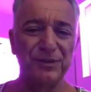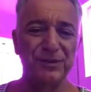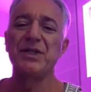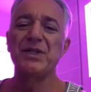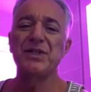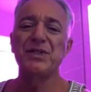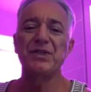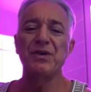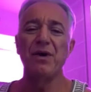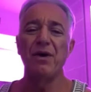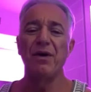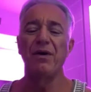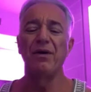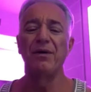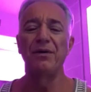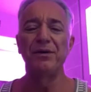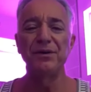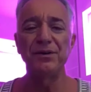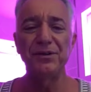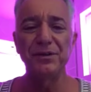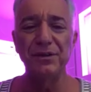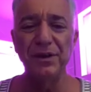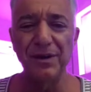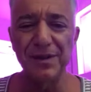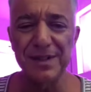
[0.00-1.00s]
So,
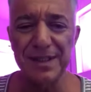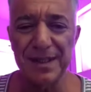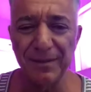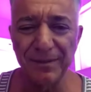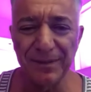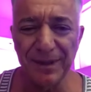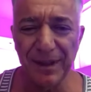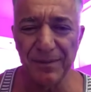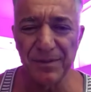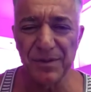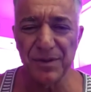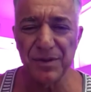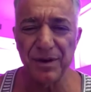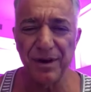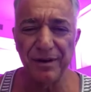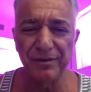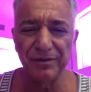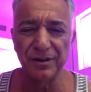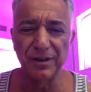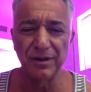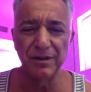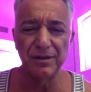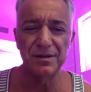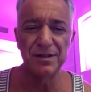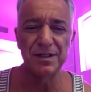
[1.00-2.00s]
sometimes you
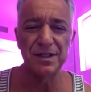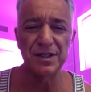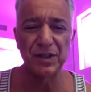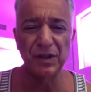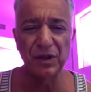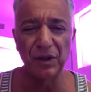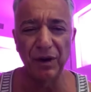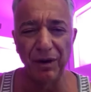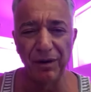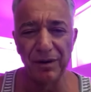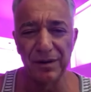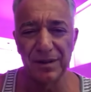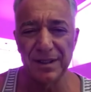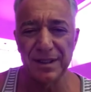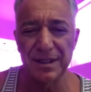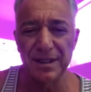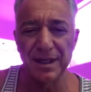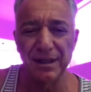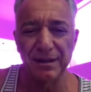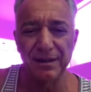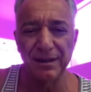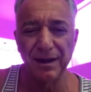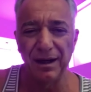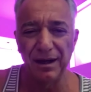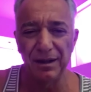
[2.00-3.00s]
have those thoughts
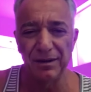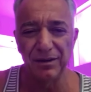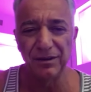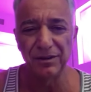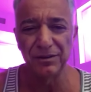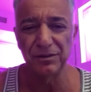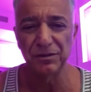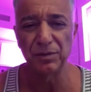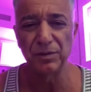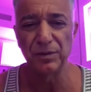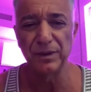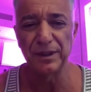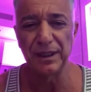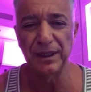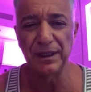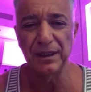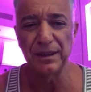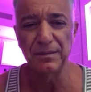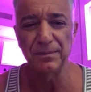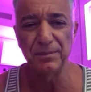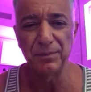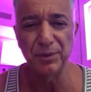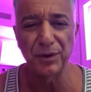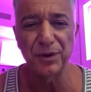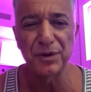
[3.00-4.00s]
that are not
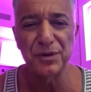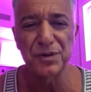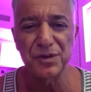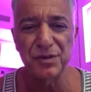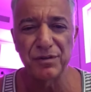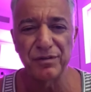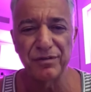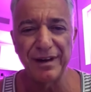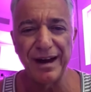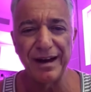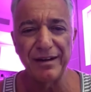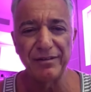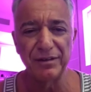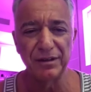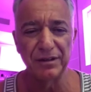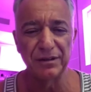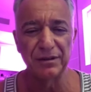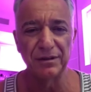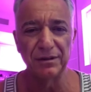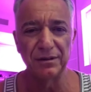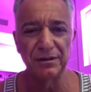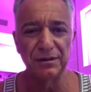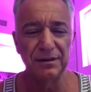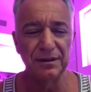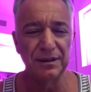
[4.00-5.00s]
really pro-survival
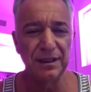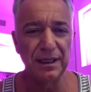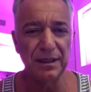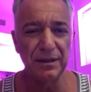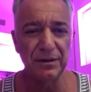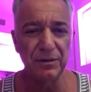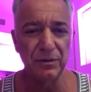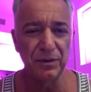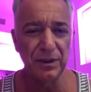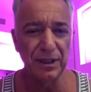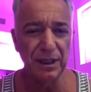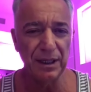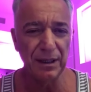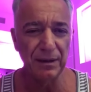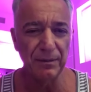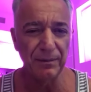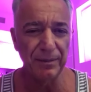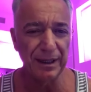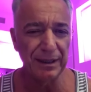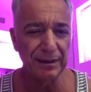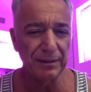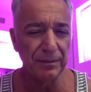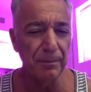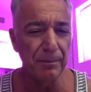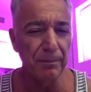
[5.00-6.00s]
thoughts. They really
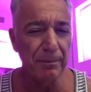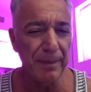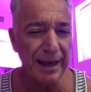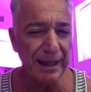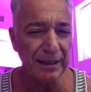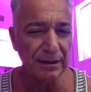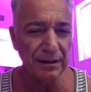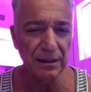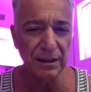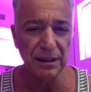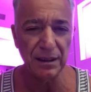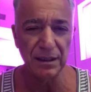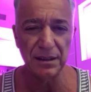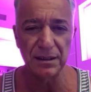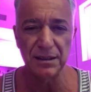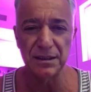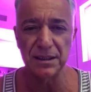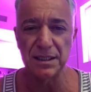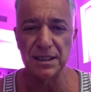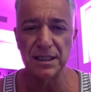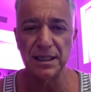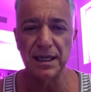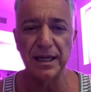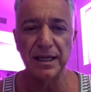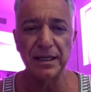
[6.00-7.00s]
about bad
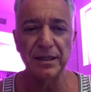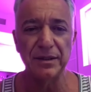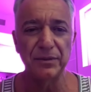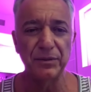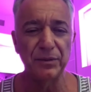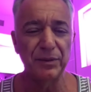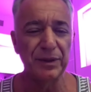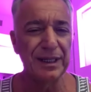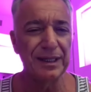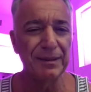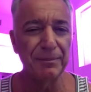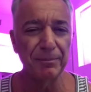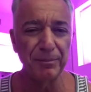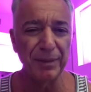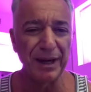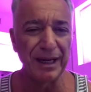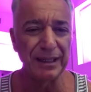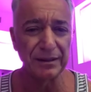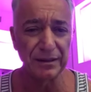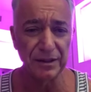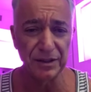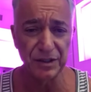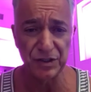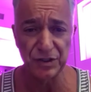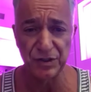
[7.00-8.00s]
things. They really
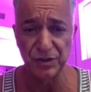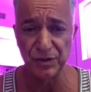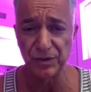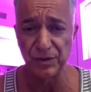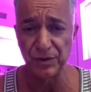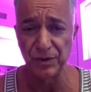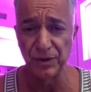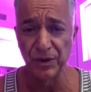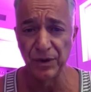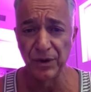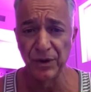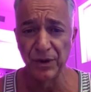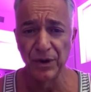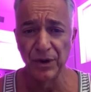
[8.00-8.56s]
bothers you.